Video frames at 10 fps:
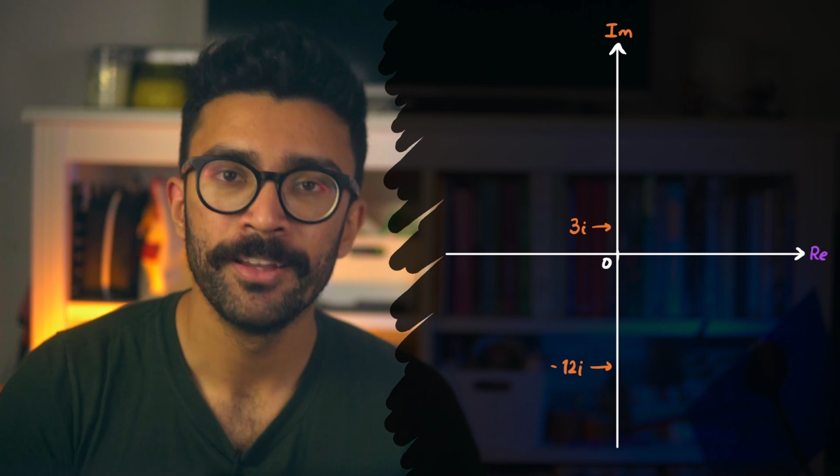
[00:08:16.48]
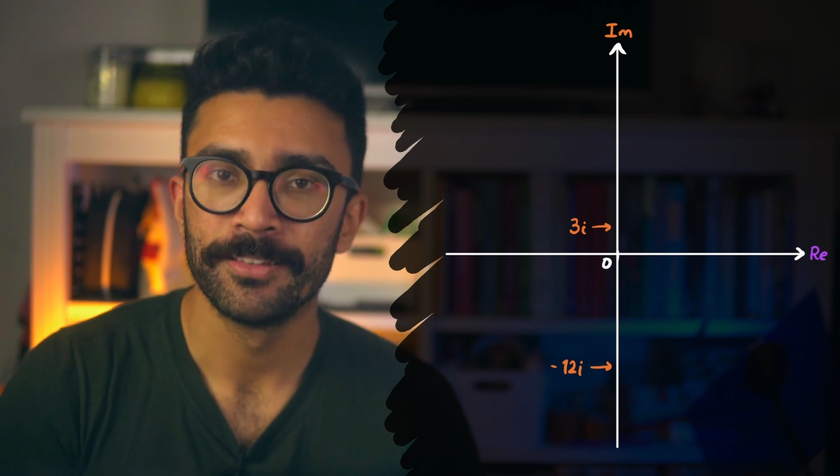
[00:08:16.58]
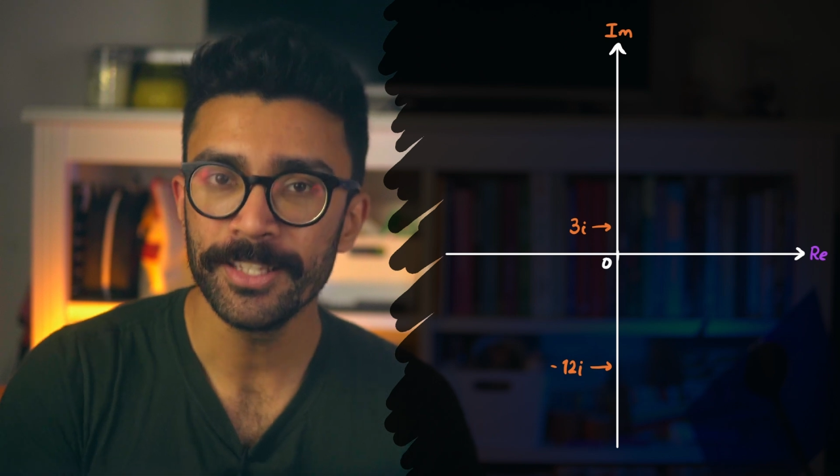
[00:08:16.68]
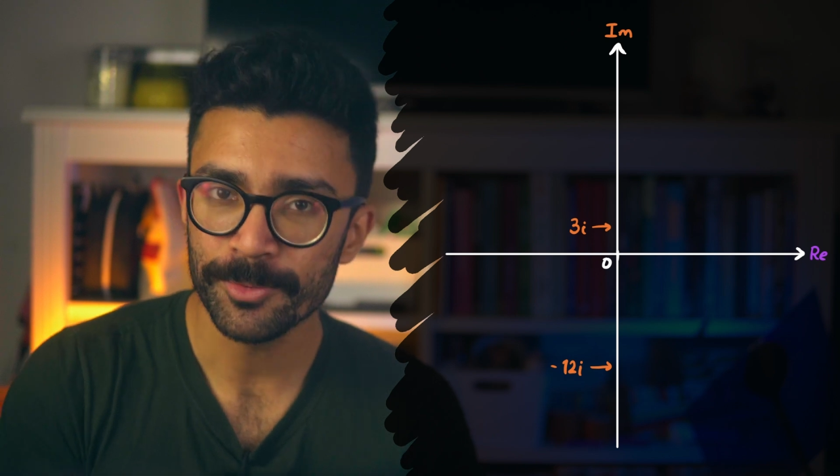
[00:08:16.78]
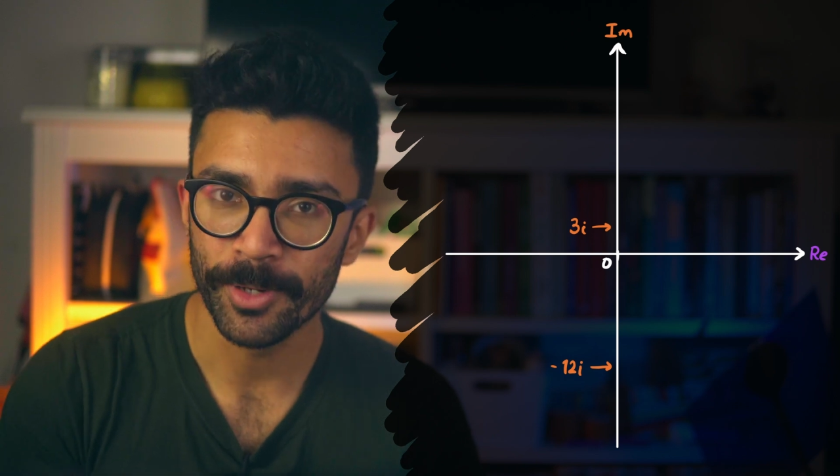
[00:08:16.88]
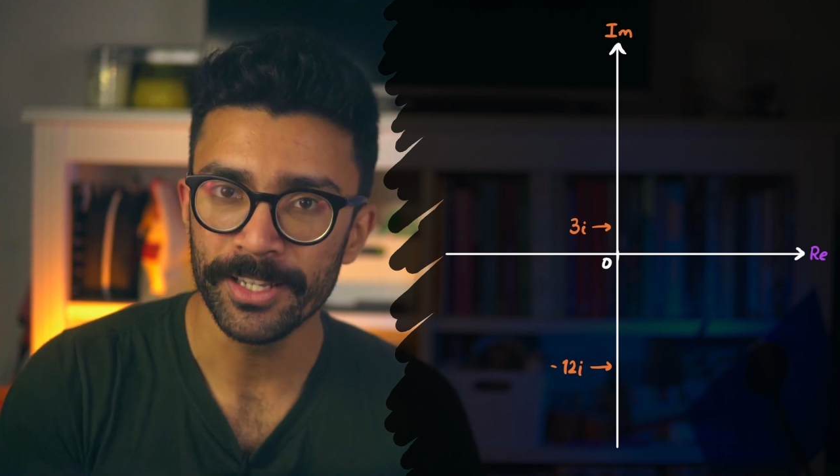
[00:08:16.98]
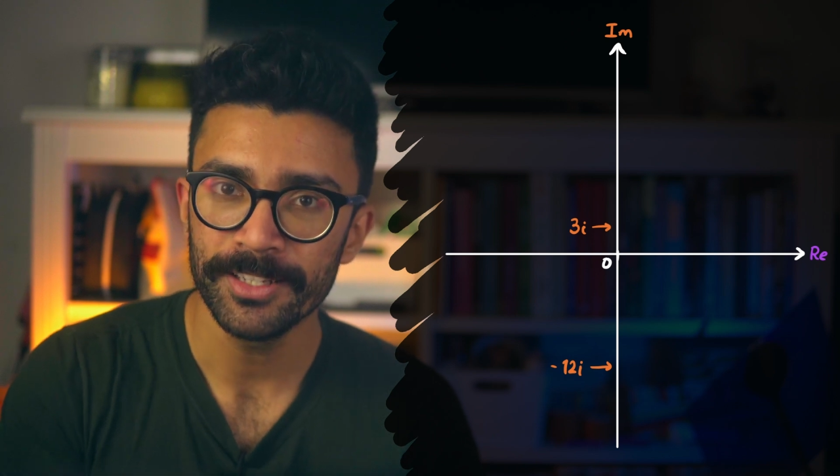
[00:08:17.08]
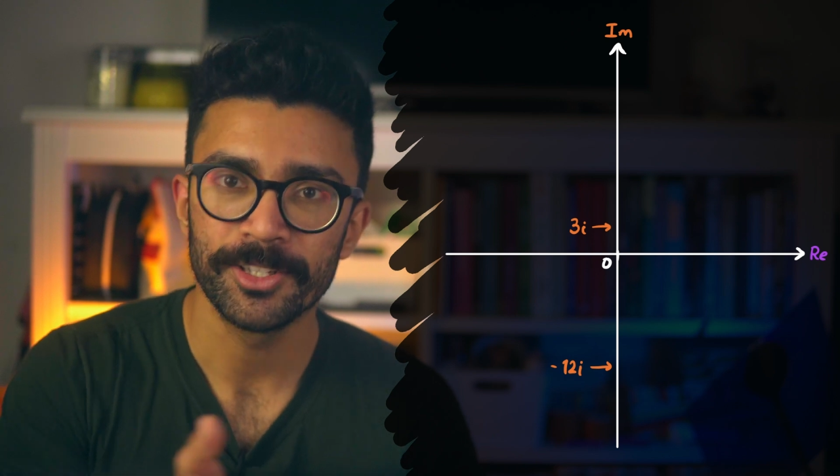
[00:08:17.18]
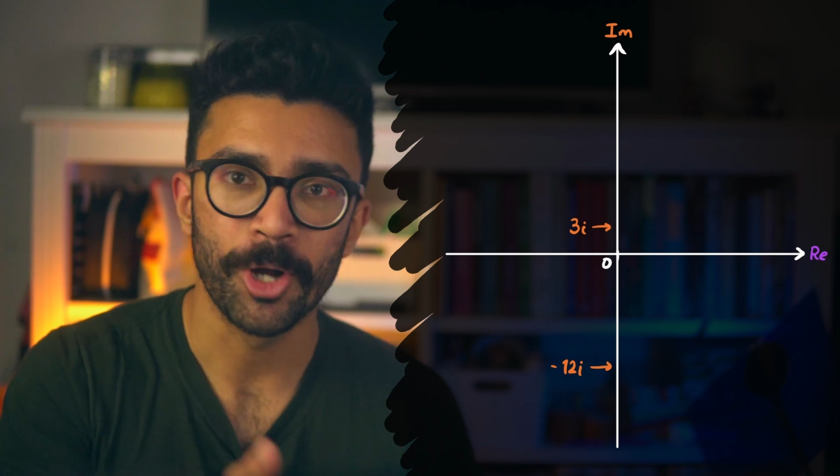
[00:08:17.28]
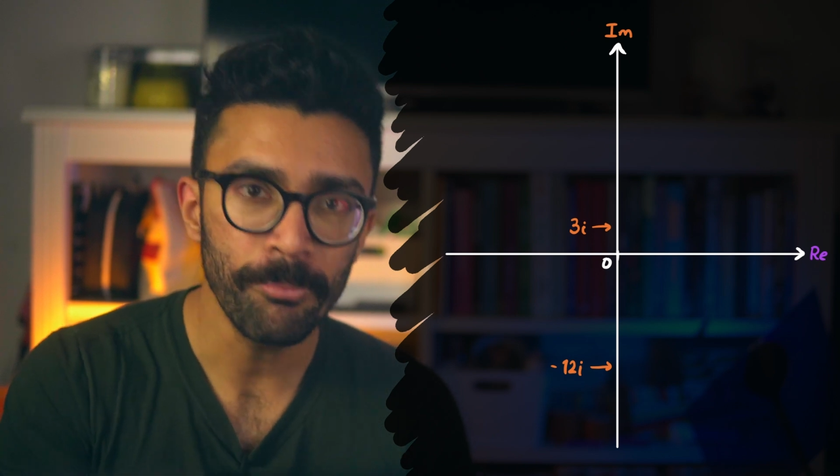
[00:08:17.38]
This way,
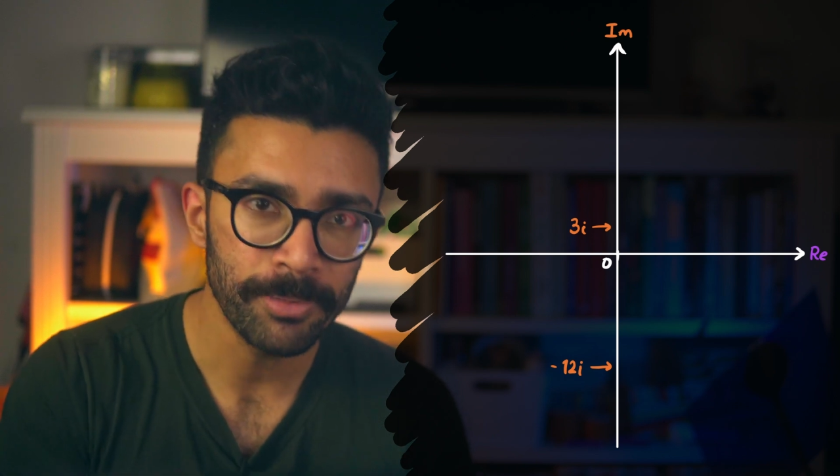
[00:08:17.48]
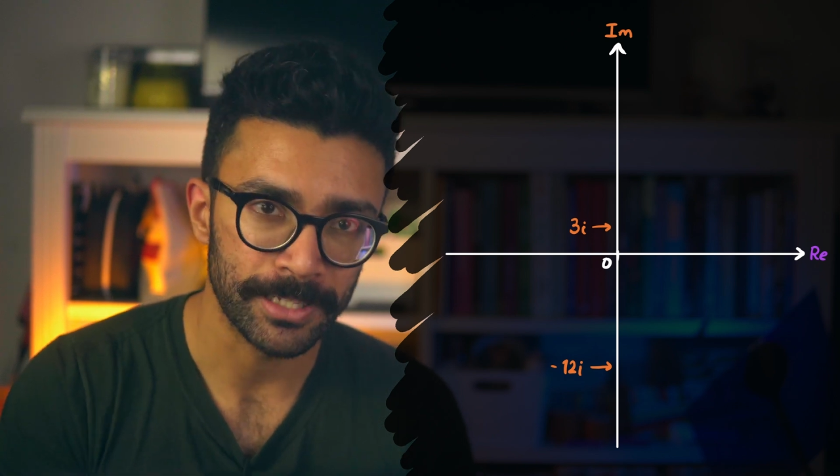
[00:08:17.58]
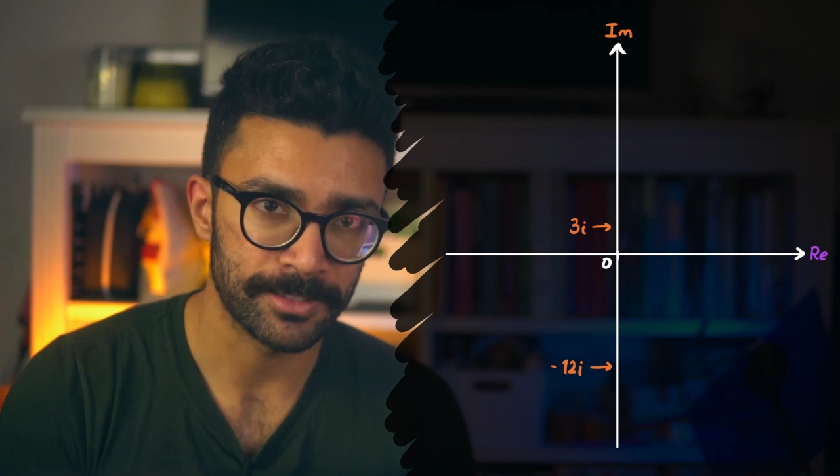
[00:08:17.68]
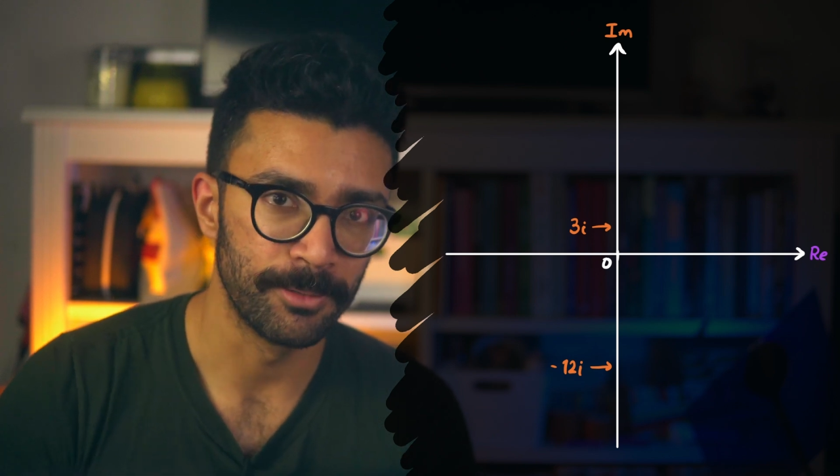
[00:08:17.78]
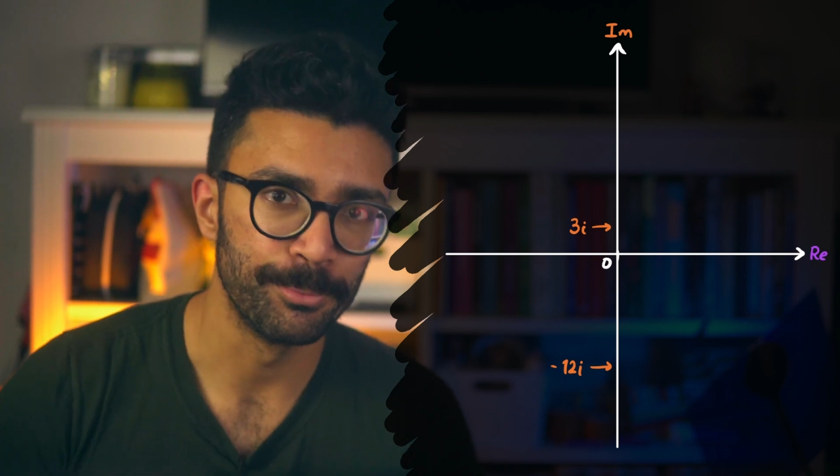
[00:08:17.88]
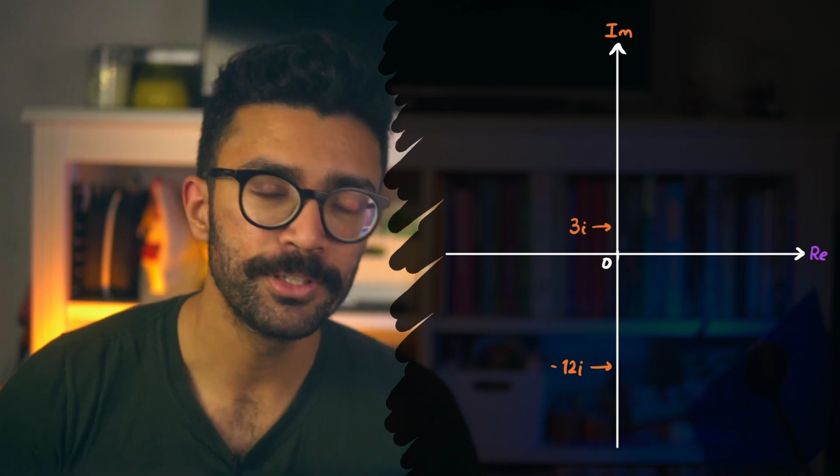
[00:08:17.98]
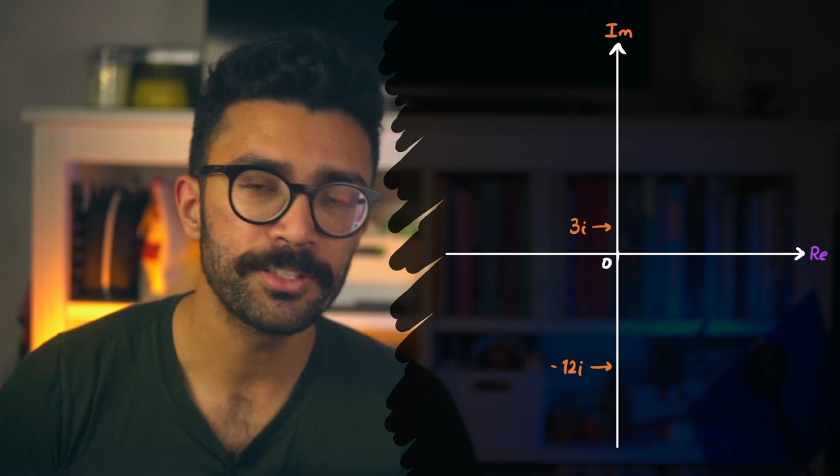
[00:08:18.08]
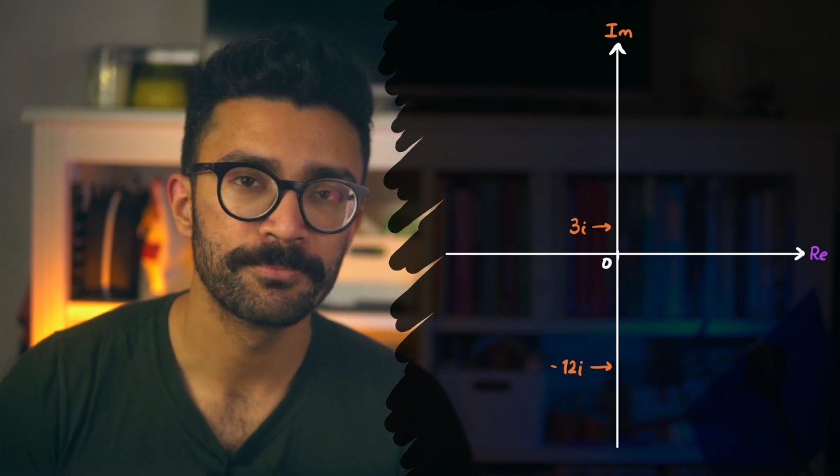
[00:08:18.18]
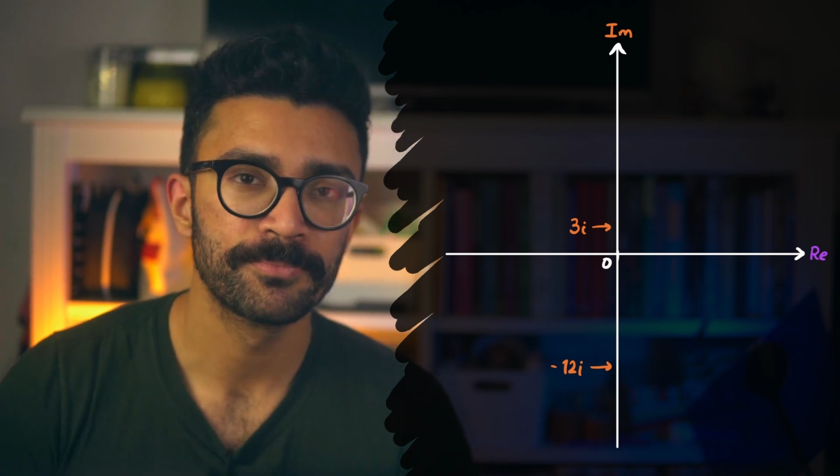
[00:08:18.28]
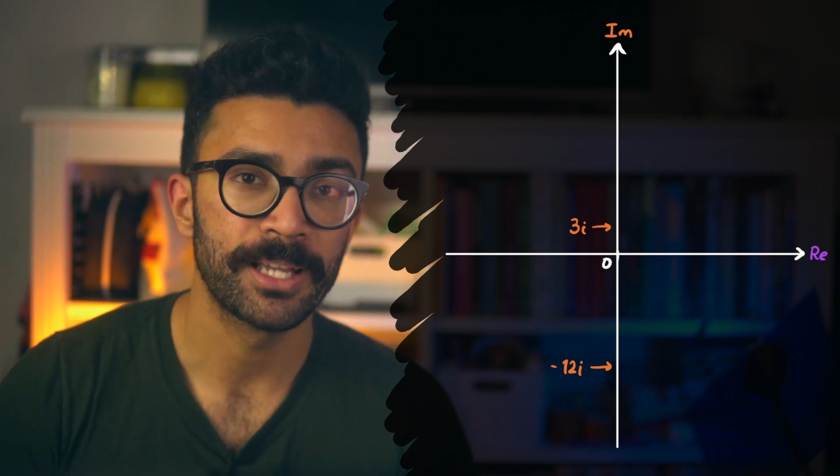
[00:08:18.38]
complex numbers